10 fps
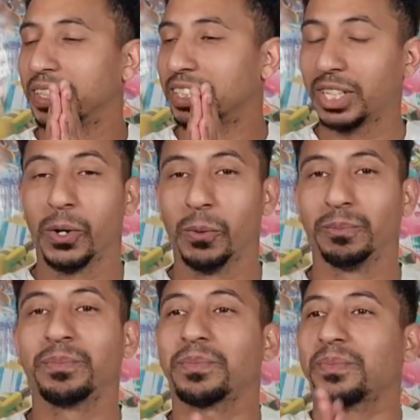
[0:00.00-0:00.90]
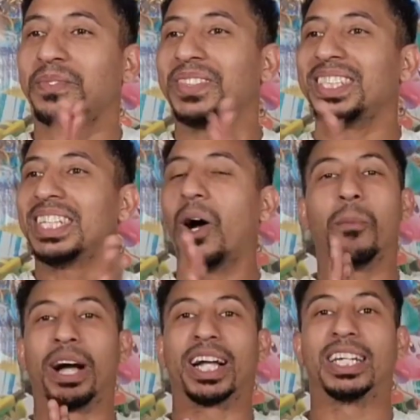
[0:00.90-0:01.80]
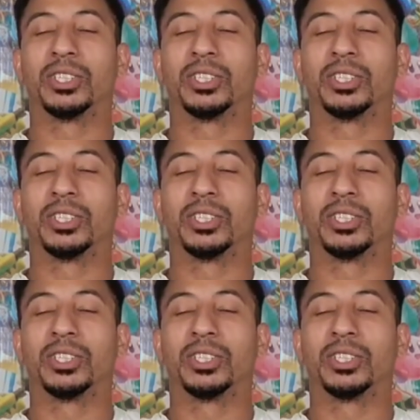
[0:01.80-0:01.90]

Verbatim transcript: So, oh my god.